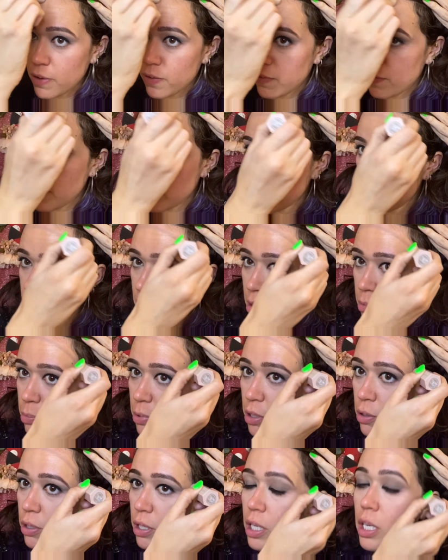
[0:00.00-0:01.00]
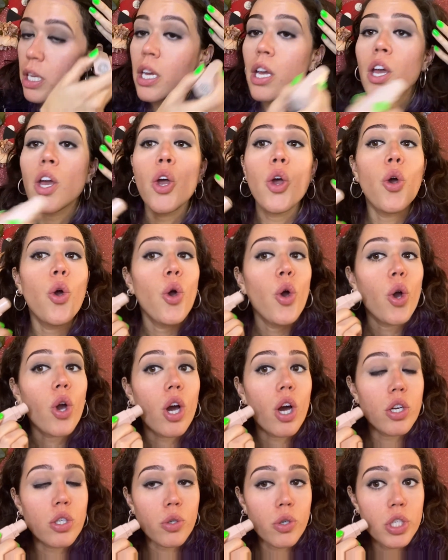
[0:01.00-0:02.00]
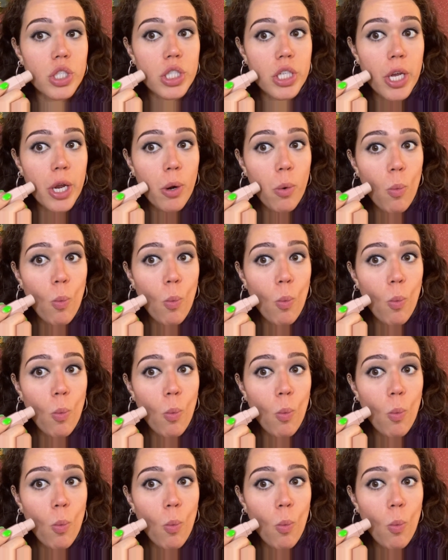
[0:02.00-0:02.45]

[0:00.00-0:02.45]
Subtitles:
Fenty Beauty contour stick.